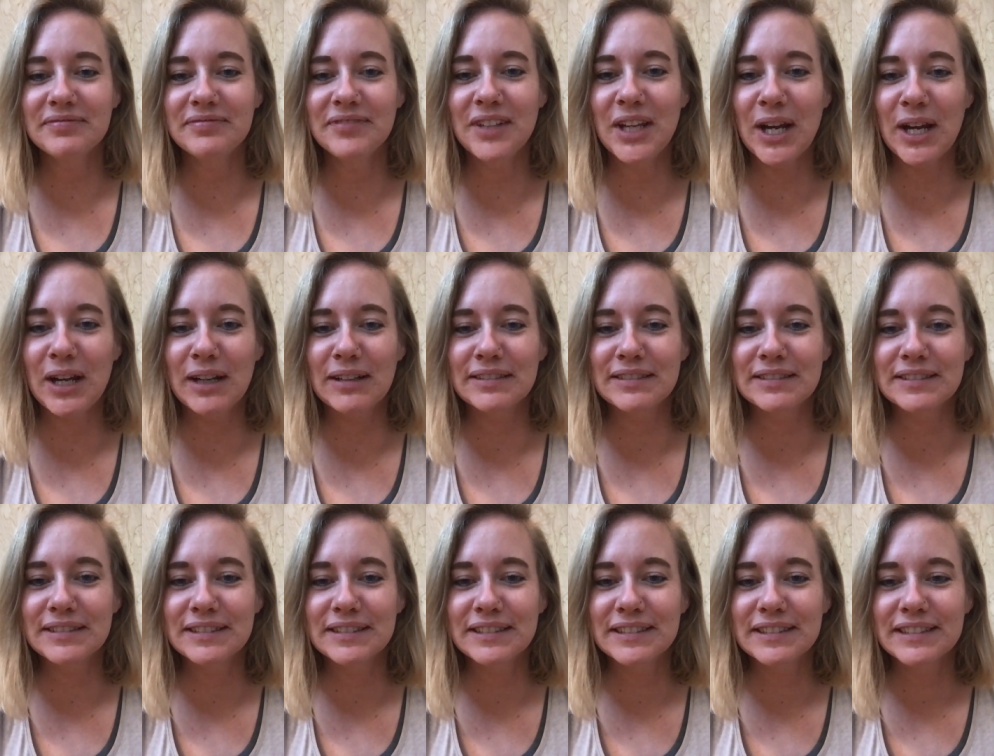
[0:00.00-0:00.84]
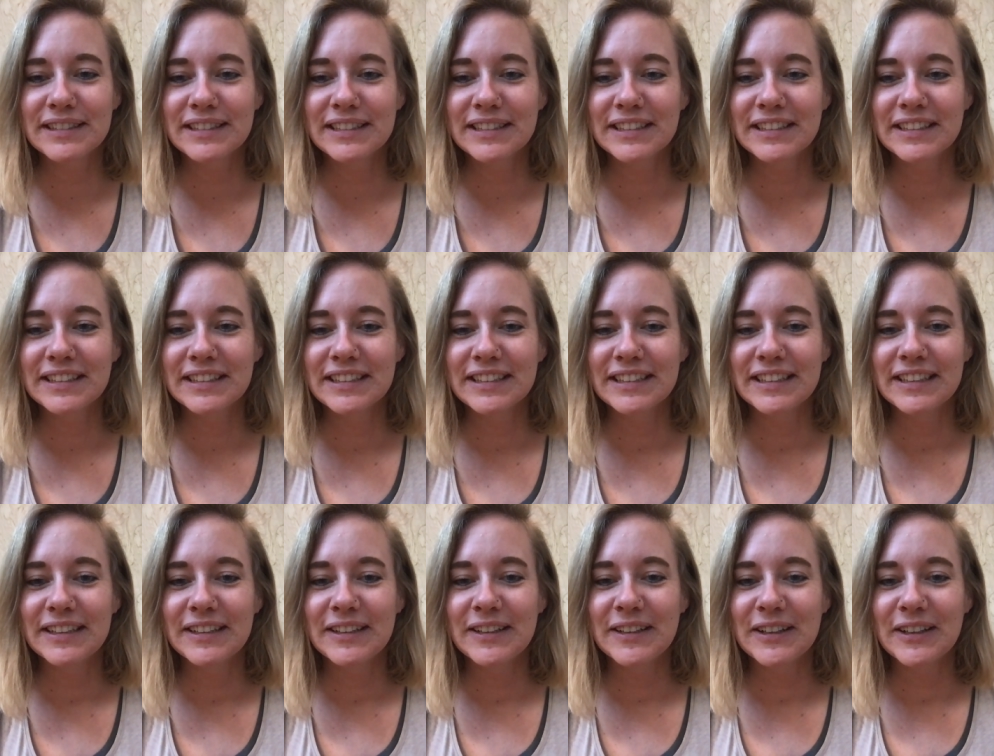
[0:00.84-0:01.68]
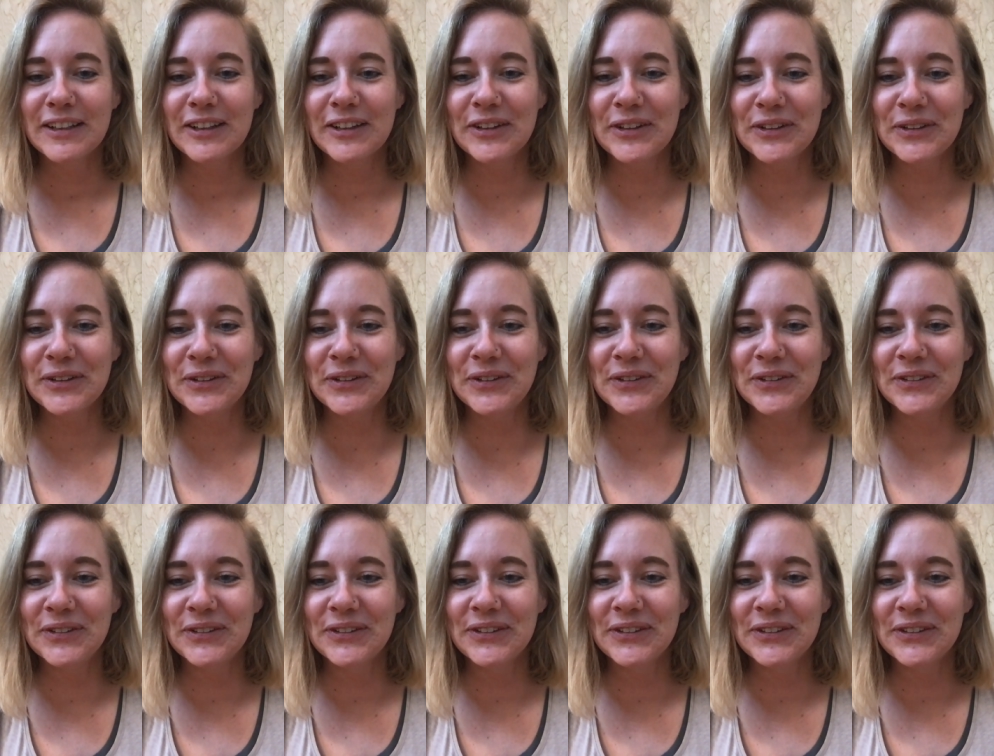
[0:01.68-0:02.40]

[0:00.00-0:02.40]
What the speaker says: Yeah. Cool.